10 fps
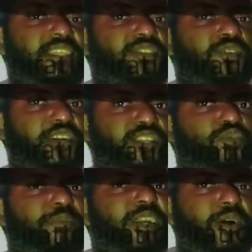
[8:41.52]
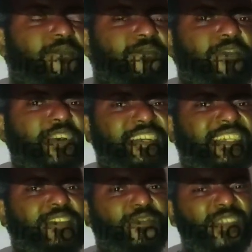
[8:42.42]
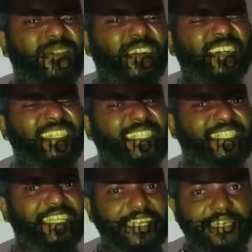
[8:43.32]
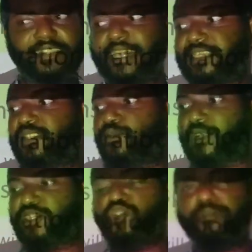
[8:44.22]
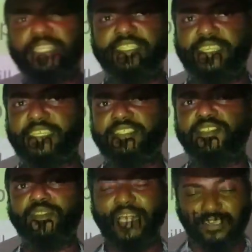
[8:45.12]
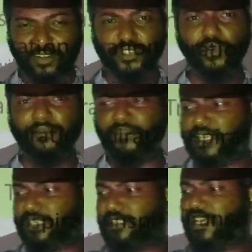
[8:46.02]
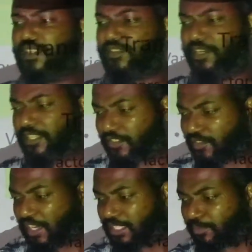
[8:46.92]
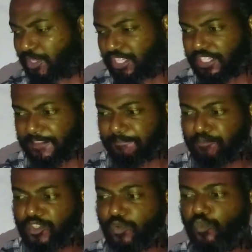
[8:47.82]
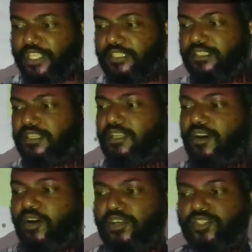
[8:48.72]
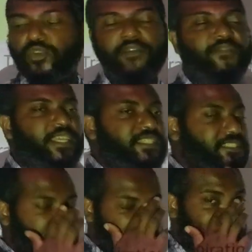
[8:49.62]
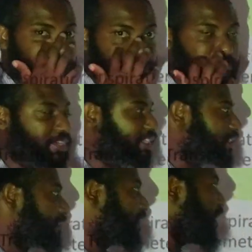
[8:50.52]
feel very sticky. That is what humidity is. So that also affects the rate of transpiration. Wind also affects transpiration.